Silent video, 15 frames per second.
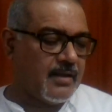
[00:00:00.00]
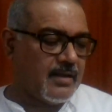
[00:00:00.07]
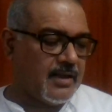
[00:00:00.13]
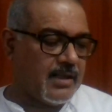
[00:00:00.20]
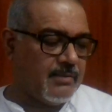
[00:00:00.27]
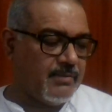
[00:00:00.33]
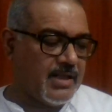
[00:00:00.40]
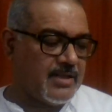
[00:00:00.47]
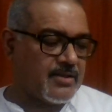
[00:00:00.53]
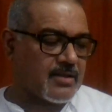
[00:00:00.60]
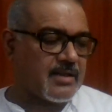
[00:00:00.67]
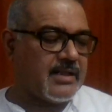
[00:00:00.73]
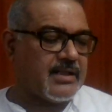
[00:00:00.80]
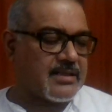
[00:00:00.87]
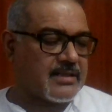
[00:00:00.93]

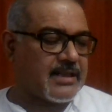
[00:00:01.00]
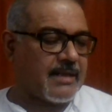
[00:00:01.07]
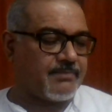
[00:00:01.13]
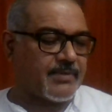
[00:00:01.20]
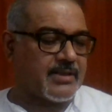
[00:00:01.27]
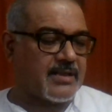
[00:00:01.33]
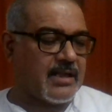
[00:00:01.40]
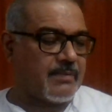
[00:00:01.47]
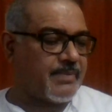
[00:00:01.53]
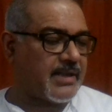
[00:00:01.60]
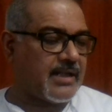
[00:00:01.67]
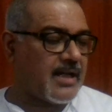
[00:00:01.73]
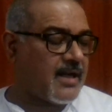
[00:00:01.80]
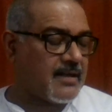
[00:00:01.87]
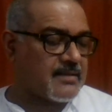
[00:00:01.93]
immediately snapped it up and
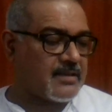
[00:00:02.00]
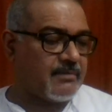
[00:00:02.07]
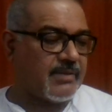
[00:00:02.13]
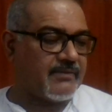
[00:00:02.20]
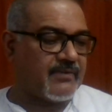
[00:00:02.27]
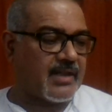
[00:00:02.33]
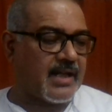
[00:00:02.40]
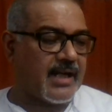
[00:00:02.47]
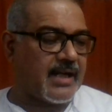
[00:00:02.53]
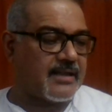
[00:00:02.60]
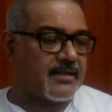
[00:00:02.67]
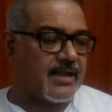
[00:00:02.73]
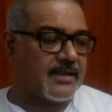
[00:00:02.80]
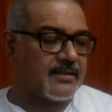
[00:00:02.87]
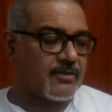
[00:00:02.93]
I asked them if they
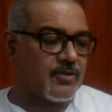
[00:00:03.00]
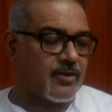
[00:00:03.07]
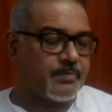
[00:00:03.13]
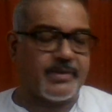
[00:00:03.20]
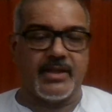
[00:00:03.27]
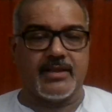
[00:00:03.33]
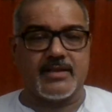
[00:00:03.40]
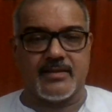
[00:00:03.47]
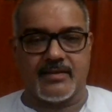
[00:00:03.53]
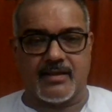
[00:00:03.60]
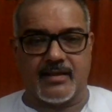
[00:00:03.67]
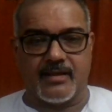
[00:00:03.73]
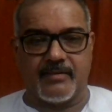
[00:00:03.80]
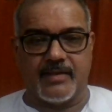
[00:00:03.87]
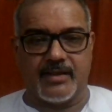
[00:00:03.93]
had other copies
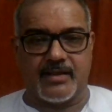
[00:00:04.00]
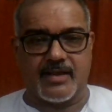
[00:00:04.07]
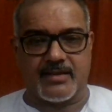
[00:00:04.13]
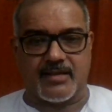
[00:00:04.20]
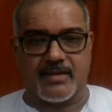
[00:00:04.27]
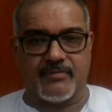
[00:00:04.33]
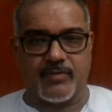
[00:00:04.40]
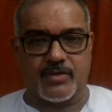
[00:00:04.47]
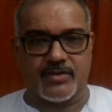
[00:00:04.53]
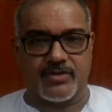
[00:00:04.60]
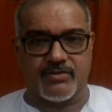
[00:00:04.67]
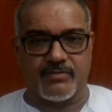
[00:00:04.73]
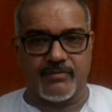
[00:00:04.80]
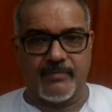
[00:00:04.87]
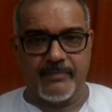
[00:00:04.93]
in case I wanted
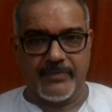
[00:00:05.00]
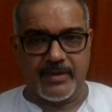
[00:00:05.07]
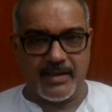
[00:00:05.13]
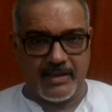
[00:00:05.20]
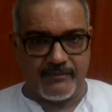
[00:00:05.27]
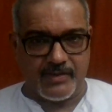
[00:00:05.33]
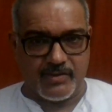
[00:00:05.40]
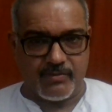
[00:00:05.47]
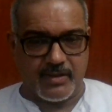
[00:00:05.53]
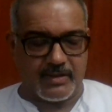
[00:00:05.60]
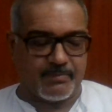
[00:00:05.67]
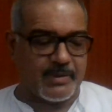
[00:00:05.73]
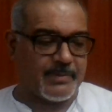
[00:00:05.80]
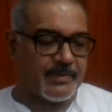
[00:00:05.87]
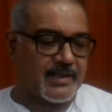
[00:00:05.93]
to give it to
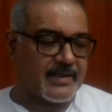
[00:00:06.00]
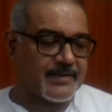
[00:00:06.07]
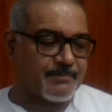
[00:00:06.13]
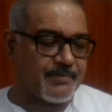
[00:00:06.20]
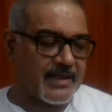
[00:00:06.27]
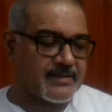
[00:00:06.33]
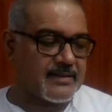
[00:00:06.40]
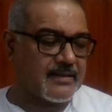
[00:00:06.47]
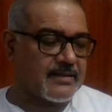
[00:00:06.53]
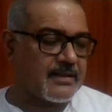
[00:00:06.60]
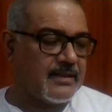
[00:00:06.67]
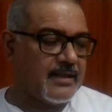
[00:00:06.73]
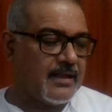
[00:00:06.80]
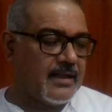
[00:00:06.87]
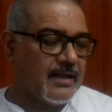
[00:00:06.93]
other people as present.
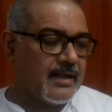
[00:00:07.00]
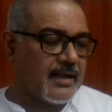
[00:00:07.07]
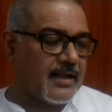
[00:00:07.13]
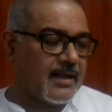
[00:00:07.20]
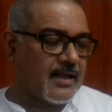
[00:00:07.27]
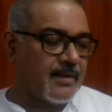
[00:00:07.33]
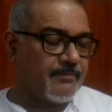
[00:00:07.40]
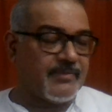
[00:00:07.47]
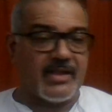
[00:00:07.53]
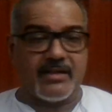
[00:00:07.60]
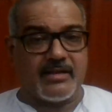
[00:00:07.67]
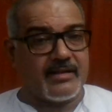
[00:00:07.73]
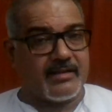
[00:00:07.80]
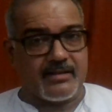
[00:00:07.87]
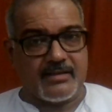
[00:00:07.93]
They
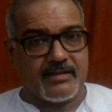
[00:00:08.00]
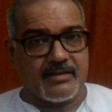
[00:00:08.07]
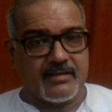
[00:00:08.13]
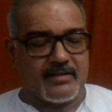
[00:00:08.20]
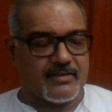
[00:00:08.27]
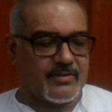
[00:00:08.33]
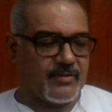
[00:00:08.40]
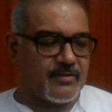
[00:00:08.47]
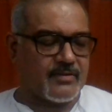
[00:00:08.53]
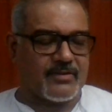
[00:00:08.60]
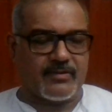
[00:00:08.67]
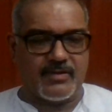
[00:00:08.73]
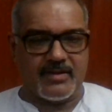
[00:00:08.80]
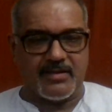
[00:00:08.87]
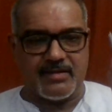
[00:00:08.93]
didn't, so
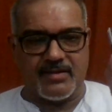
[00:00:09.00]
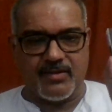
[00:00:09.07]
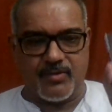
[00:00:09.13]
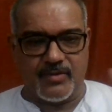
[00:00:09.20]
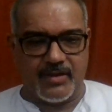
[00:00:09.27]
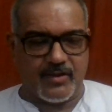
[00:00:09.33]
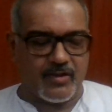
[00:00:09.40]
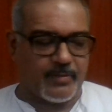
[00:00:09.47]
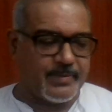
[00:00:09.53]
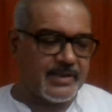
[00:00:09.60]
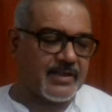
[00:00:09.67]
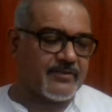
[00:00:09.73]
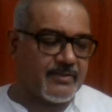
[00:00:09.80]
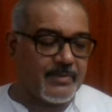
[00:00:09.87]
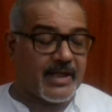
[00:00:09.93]
this is the only copy
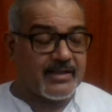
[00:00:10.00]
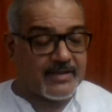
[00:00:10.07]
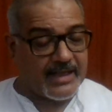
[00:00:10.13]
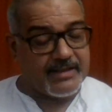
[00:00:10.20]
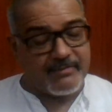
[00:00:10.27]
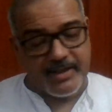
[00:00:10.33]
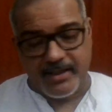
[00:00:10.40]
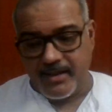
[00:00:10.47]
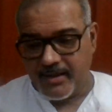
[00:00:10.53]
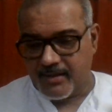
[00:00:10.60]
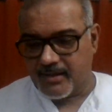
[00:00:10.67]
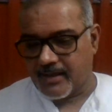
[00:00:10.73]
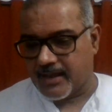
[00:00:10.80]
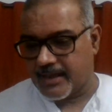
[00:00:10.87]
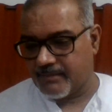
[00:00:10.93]
that remained. Anyway,
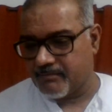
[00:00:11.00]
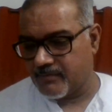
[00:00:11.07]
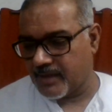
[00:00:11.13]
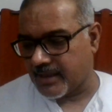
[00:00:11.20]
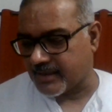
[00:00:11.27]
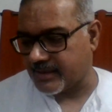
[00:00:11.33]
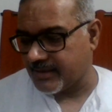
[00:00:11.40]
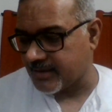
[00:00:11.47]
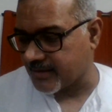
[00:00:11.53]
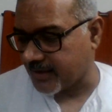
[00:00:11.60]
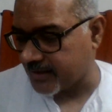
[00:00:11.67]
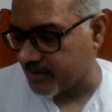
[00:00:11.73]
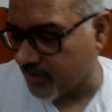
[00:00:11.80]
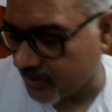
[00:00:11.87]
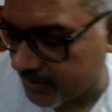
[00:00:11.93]
I'm lucky that
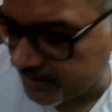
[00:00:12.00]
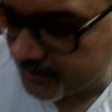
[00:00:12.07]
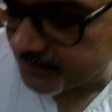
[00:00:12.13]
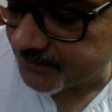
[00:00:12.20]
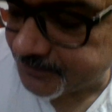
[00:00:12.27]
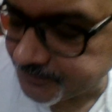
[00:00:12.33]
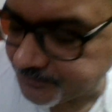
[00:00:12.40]
I got it.